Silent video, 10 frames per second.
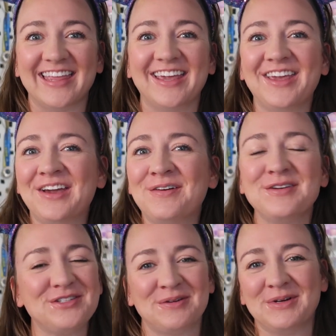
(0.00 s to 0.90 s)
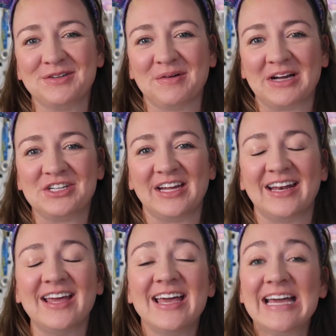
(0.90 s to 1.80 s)
Thank you so much for
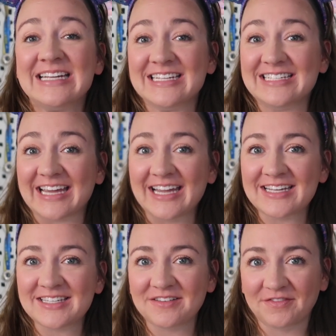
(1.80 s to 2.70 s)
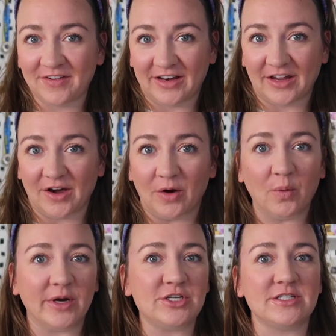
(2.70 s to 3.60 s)
watching today's video,
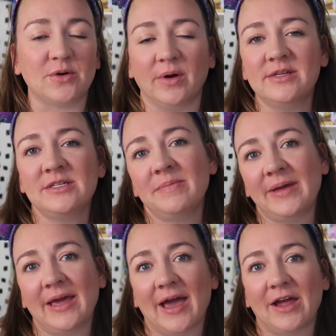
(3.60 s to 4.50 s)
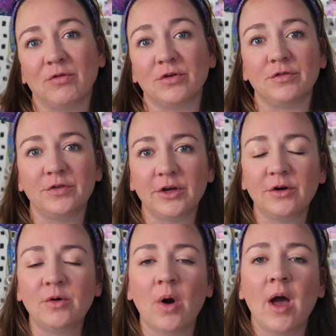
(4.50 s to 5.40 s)
which is going to be a
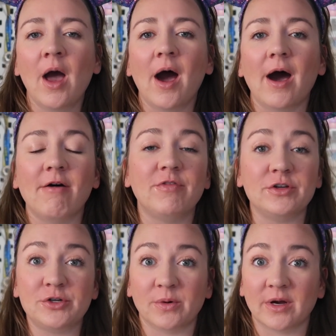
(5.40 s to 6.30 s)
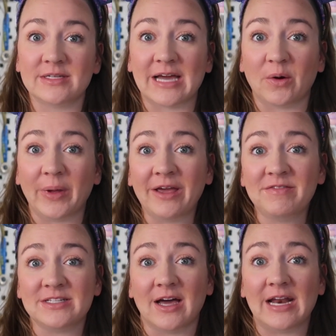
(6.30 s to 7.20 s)
review of the tours that we
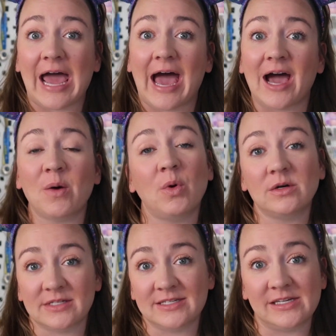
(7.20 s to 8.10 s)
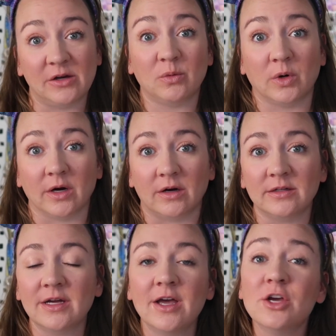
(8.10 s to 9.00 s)
have done at Walt Disney
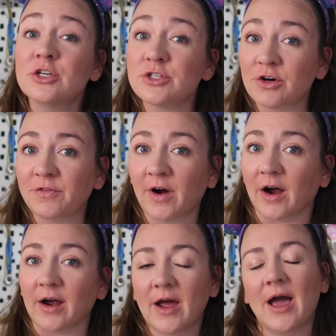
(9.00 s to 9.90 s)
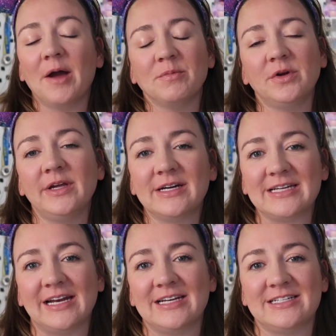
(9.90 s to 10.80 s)
World so far. Really
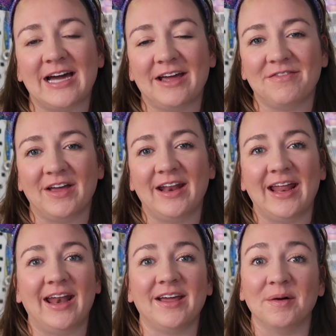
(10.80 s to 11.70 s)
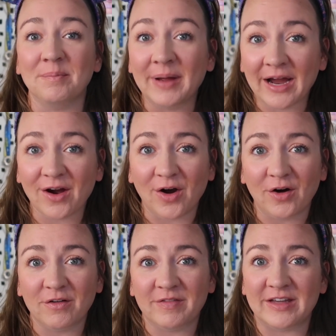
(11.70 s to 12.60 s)
excited to dive in and compare
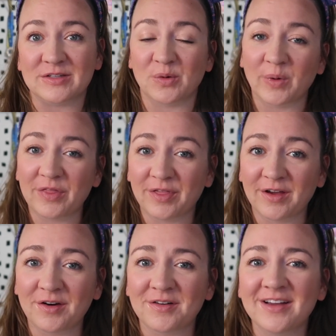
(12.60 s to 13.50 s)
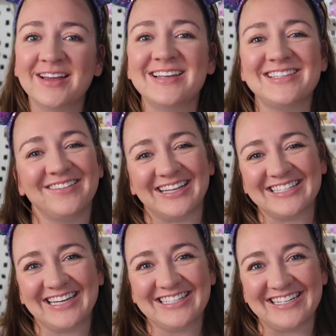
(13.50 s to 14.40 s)
all of these with you, so
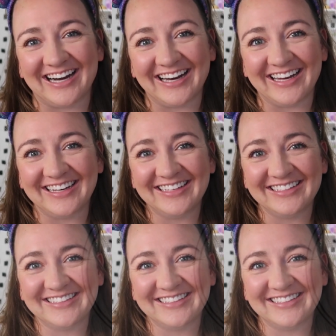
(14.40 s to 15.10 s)
let's get started.